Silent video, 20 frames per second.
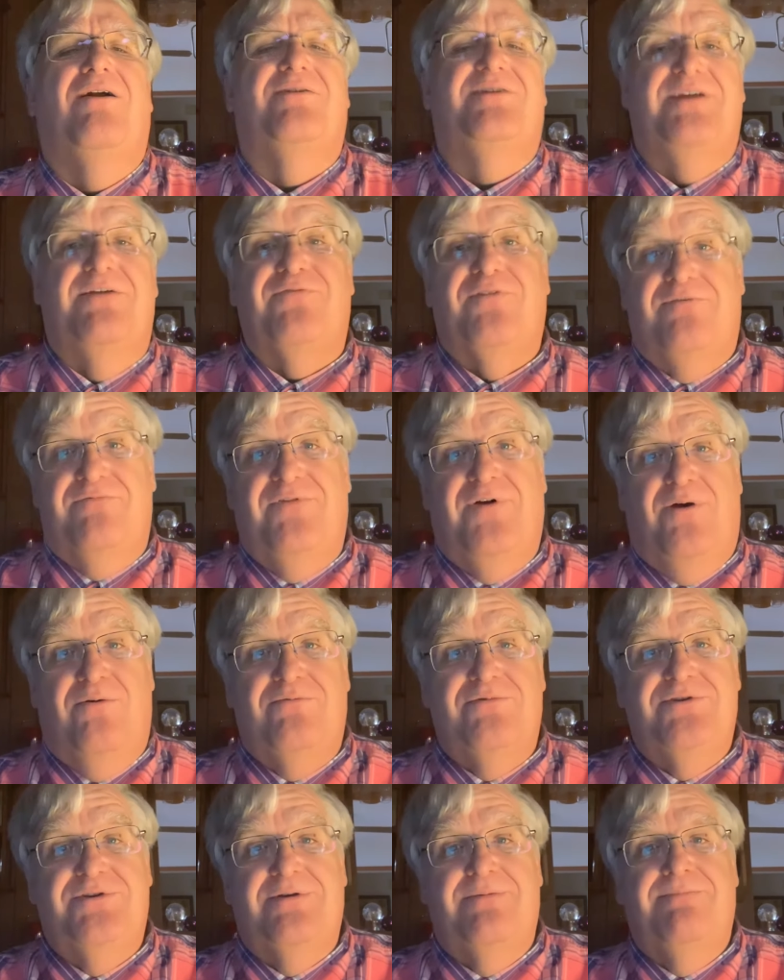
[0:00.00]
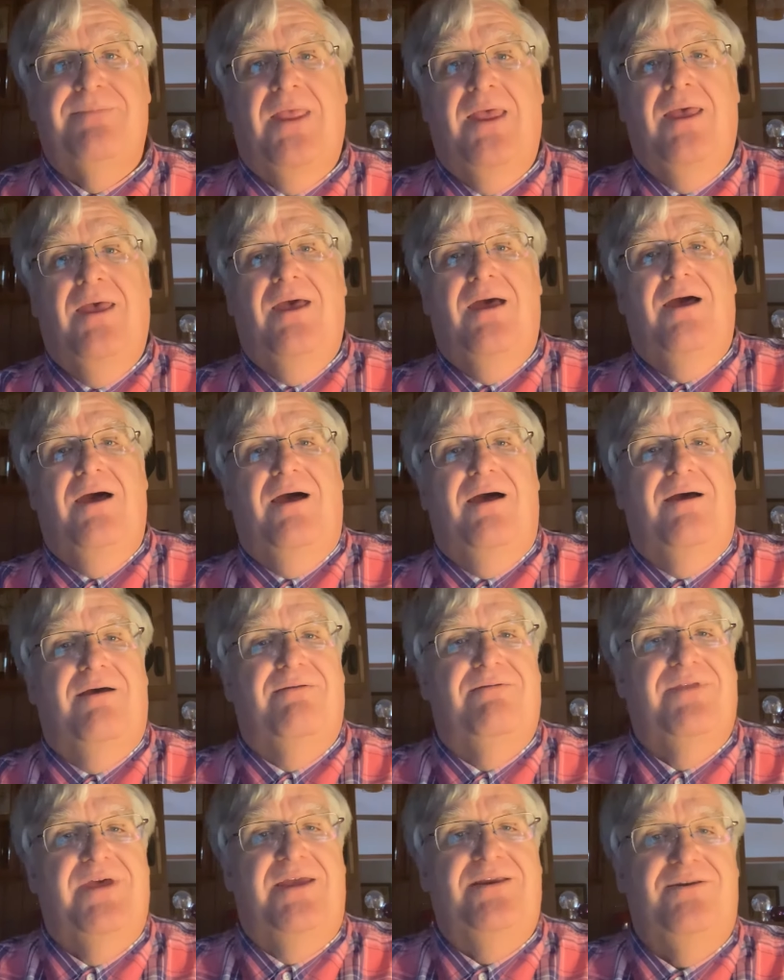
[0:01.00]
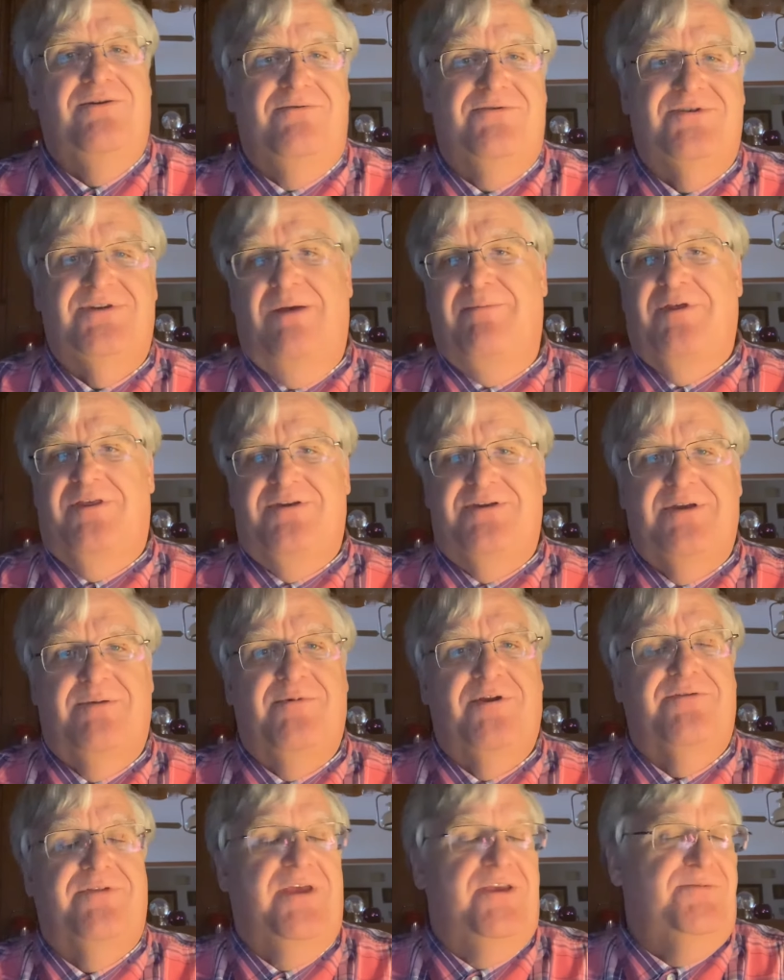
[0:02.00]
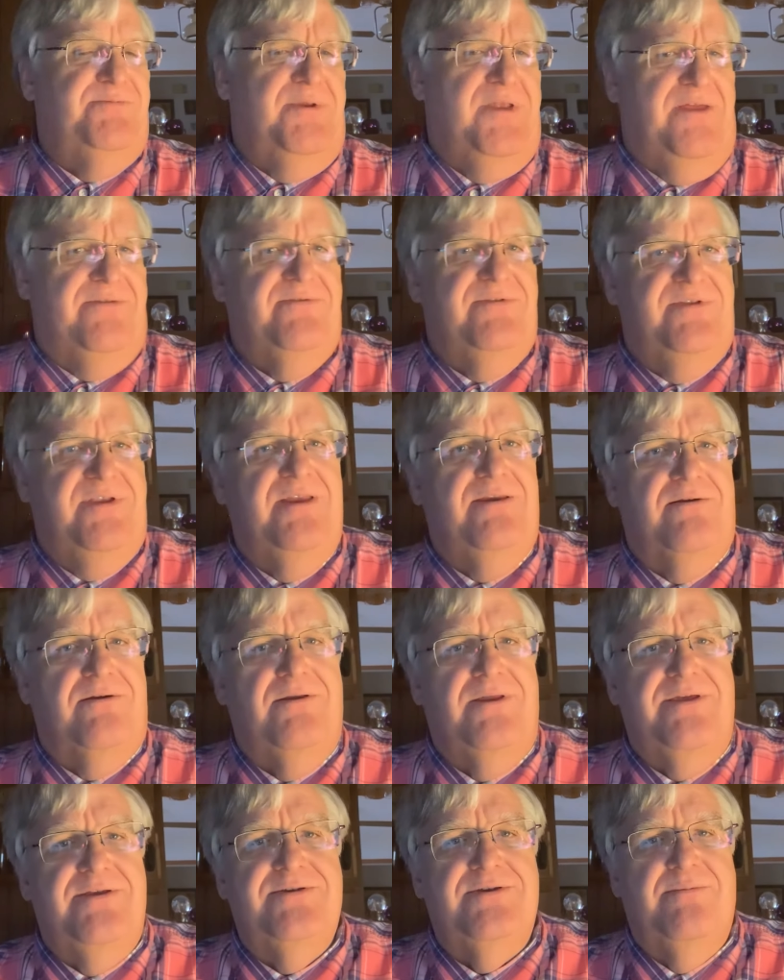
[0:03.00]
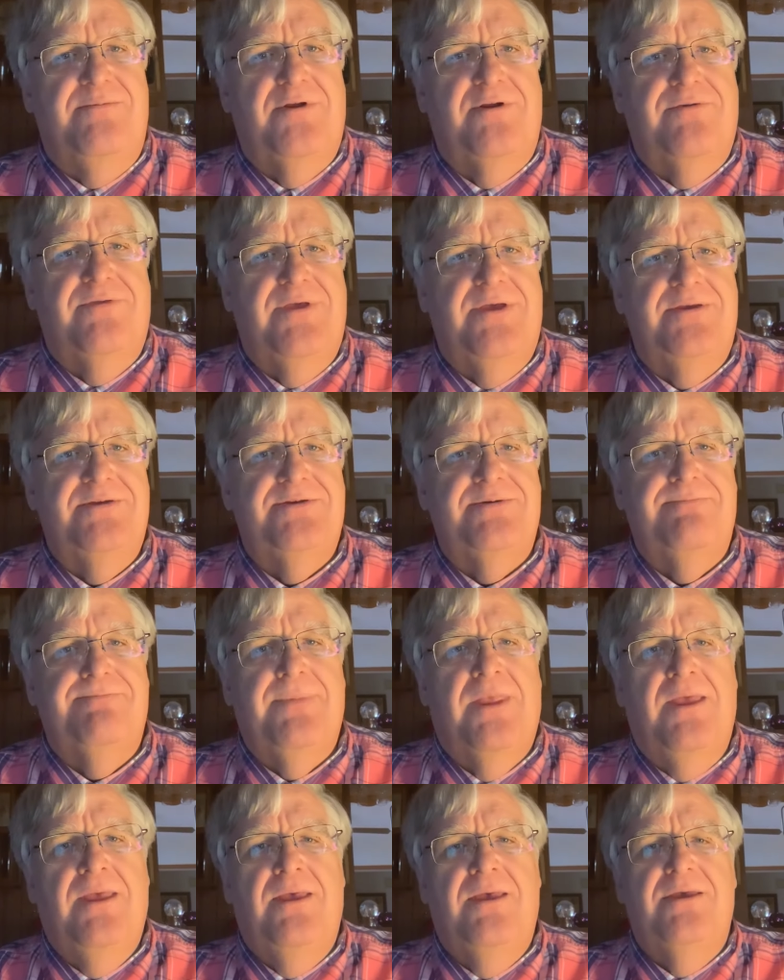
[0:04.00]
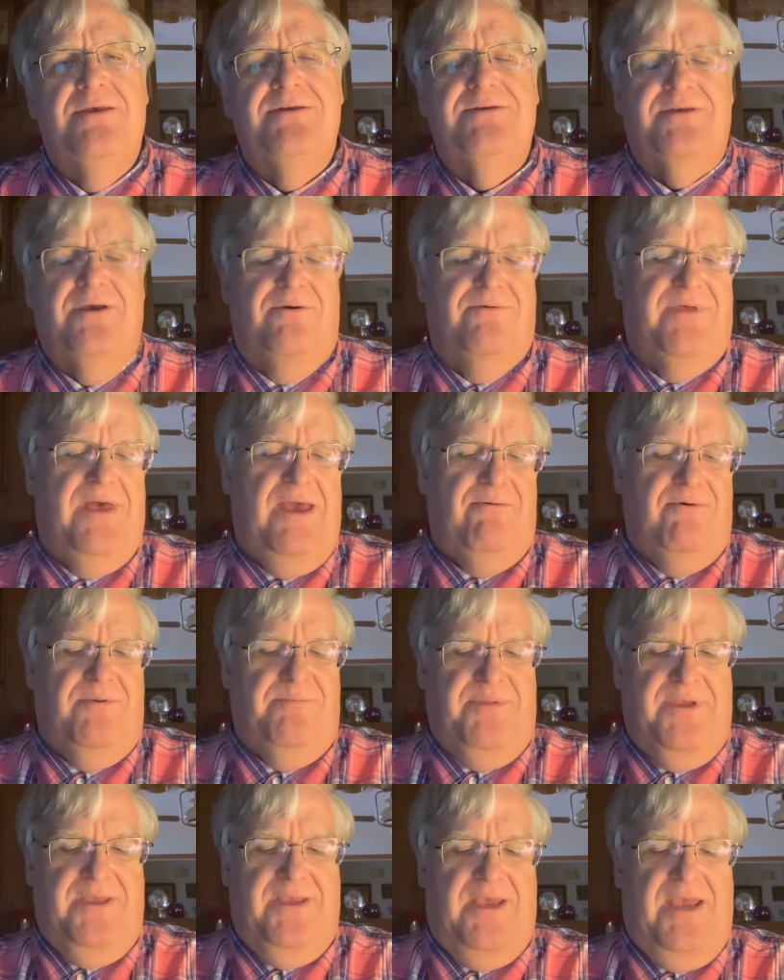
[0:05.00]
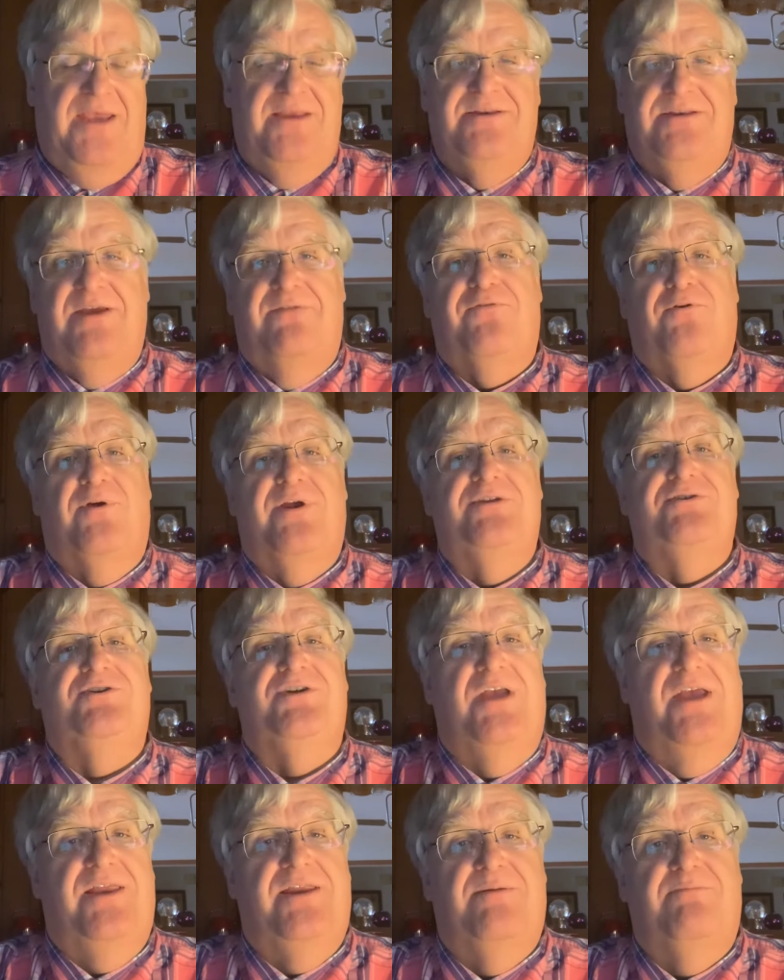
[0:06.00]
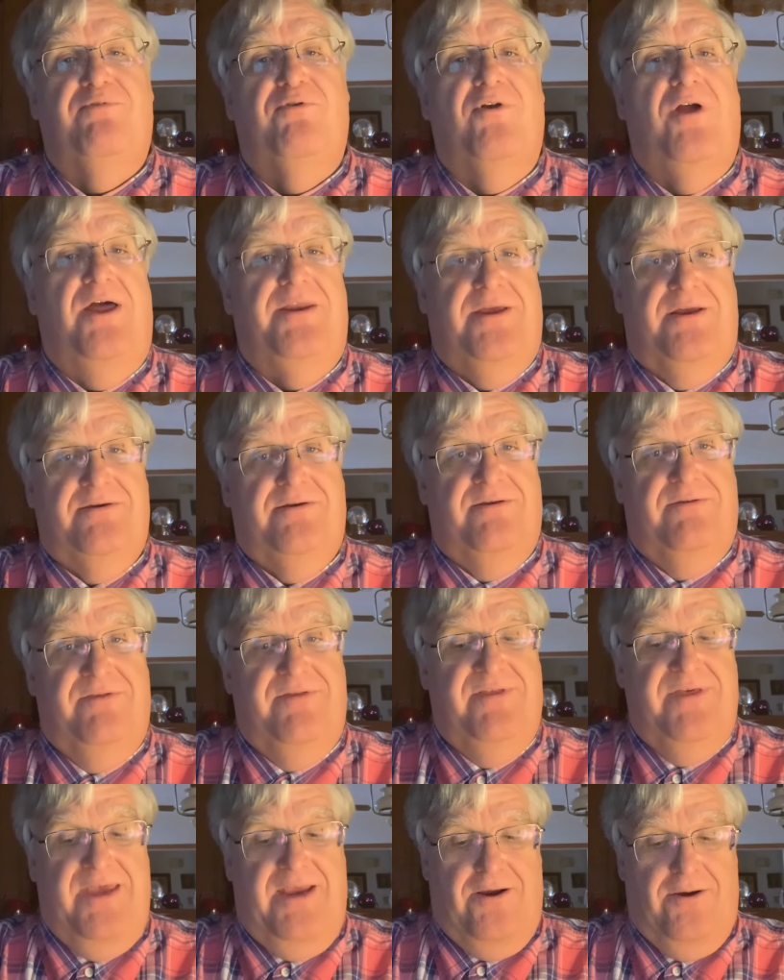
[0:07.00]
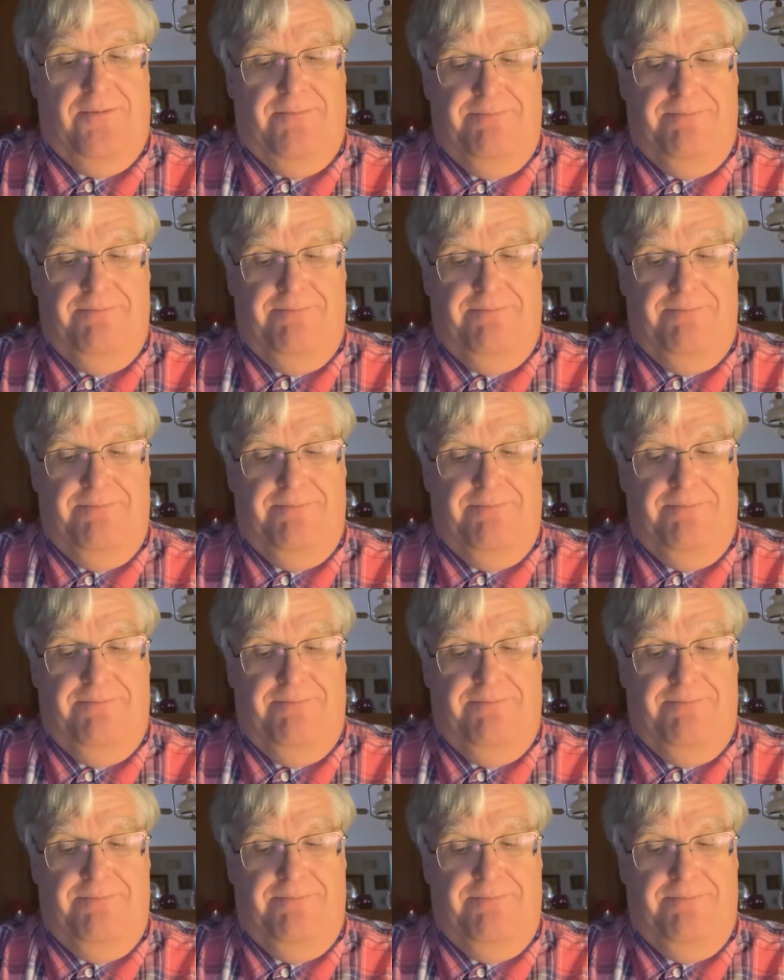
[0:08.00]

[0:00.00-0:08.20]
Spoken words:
different phones. They do some of the similar things, but not identically similar things. So that would be a differentiated product there.